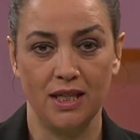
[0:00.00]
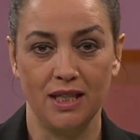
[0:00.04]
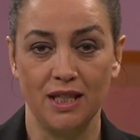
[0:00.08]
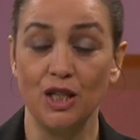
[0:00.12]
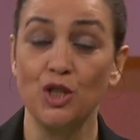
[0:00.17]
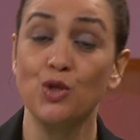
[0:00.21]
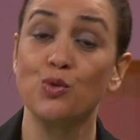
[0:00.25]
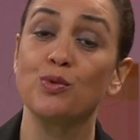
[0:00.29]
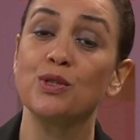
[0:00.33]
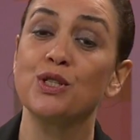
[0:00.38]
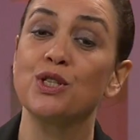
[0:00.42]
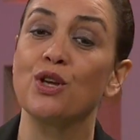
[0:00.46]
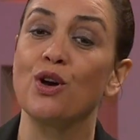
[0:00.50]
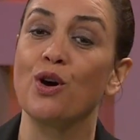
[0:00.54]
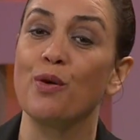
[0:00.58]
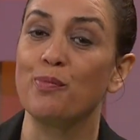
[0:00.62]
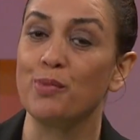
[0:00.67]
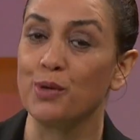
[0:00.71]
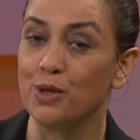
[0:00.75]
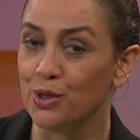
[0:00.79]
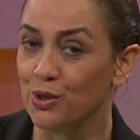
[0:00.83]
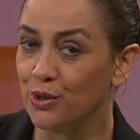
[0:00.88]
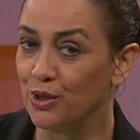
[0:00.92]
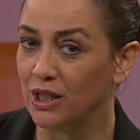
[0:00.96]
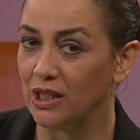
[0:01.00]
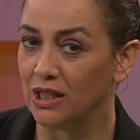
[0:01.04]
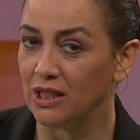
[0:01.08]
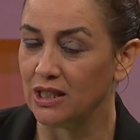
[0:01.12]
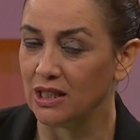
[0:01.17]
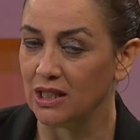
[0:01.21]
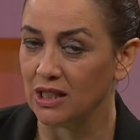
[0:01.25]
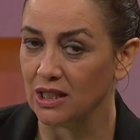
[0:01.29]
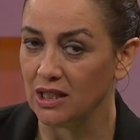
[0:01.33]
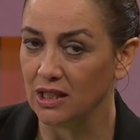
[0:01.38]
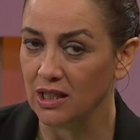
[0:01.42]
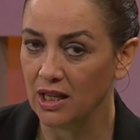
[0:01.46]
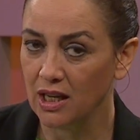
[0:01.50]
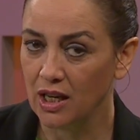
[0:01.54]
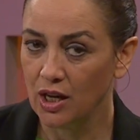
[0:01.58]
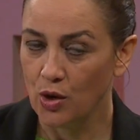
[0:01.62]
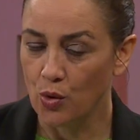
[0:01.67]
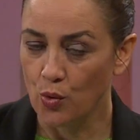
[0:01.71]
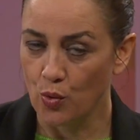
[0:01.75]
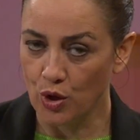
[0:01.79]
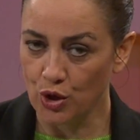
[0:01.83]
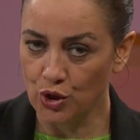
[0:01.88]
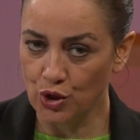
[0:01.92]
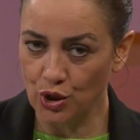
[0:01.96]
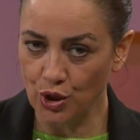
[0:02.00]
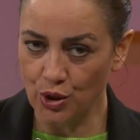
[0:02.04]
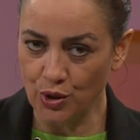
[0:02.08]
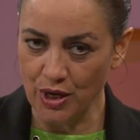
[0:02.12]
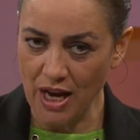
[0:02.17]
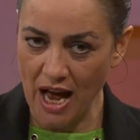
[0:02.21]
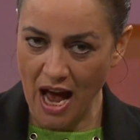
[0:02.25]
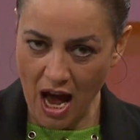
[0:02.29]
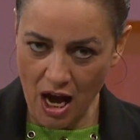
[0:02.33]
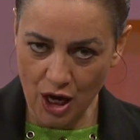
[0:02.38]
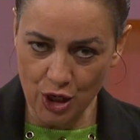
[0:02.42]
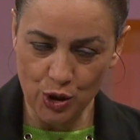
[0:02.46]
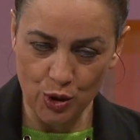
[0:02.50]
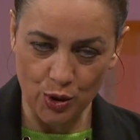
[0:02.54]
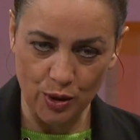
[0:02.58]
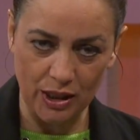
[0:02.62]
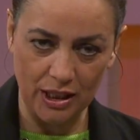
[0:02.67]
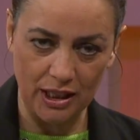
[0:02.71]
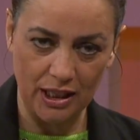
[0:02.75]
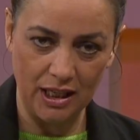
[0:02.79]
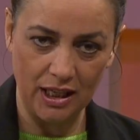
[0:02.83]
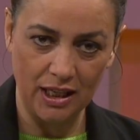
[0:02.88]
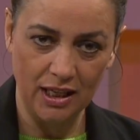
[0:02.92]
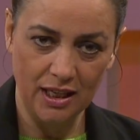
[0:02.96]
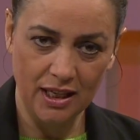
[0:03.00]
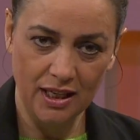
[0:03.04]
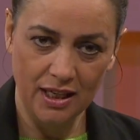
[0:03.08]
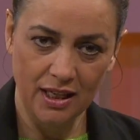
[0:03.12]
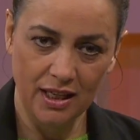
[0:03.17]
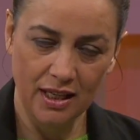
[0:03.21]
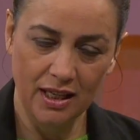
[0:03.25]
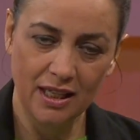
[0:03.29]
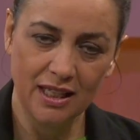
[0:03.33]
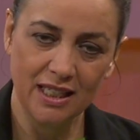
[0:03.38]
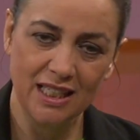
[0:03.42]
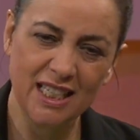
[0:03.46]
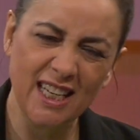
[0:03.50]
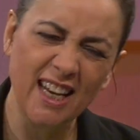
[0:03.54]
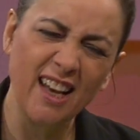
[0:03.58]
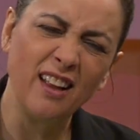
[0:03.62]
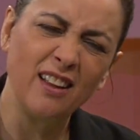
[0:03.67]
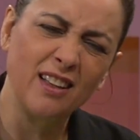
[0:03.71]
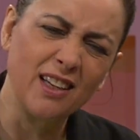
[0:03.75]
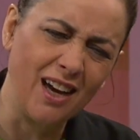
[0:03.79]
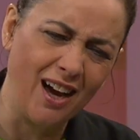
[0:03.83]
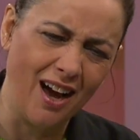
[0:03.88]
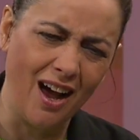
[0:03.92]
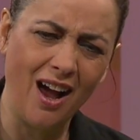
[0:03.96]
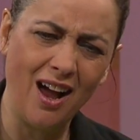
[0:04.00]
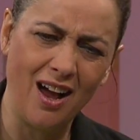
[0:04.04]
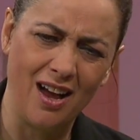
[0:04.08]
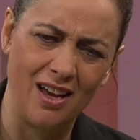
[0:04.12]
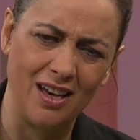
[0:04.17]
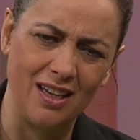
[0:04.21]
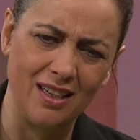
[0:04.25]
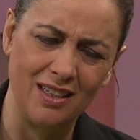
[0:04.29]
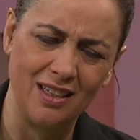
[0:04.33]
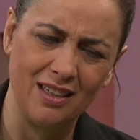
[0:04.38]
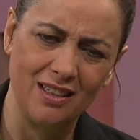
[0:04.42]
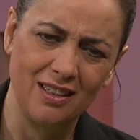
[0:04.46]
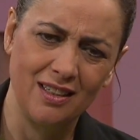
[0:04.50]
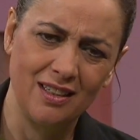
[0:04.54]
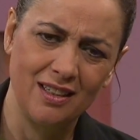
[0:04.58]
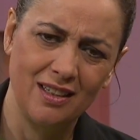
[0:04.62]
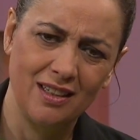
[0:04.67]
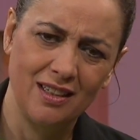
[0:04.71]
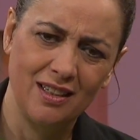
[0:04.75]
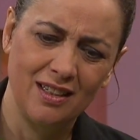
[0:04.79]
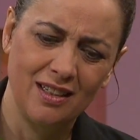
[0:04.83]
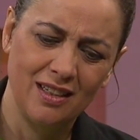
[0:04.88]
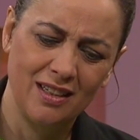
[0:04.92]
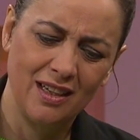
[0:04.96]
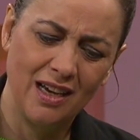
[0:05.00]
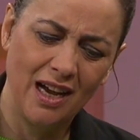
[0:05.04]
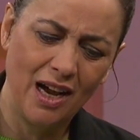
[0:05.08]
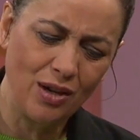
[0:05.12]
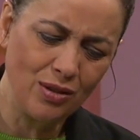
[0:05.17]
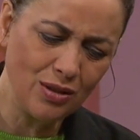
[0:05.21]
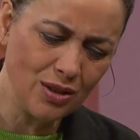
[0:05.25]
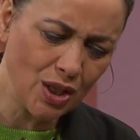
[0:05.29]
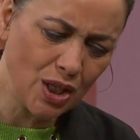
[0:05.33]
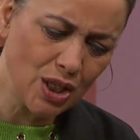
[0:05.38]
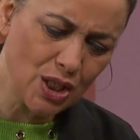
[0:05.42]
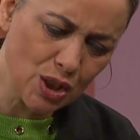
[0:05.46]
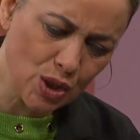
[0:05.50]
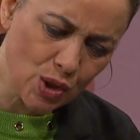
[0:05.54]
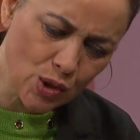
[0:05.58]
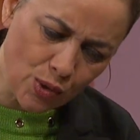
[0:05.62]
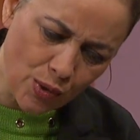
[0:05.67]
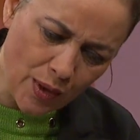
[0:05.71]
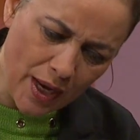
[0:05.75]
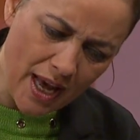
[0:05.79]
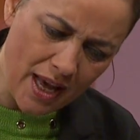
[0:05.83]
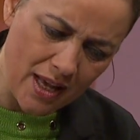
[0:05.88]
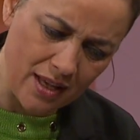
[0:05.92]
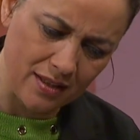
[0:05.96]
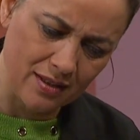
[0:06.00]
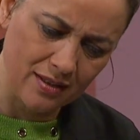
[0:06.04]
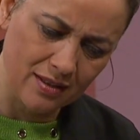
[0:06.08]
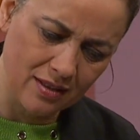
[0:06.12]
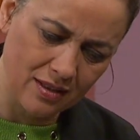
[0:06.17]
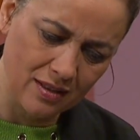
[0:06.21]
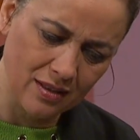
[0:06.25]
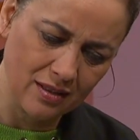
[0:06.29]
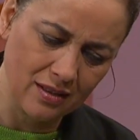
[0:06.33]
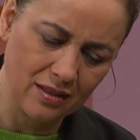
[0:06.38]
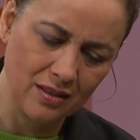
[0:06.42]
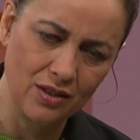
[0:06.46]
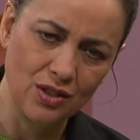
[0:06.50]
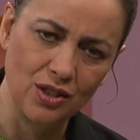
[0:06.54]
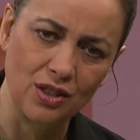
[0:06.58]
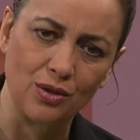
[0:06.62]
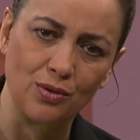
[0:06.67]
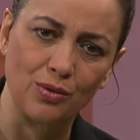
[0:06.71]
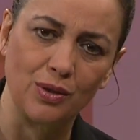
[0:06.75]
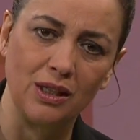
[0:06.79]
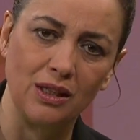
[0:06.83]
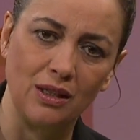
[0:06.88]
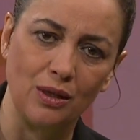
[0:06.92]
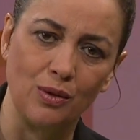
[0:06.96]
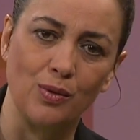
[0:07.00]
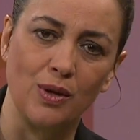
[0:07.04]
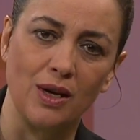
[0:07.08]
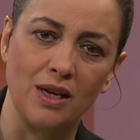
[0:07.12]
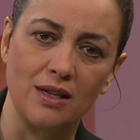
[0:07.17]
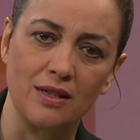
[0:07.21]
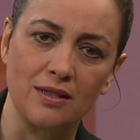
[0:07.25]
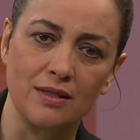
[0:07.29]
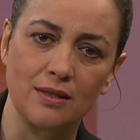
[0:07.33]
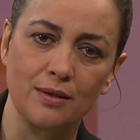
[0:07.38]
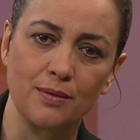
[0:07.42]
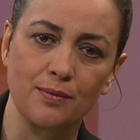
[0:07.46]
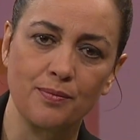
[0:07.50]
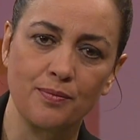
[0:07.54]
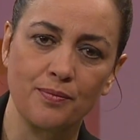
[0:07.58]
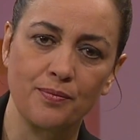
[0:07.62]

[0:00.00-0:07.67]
This was the opportunity where she could actually tell God how distressed she really was.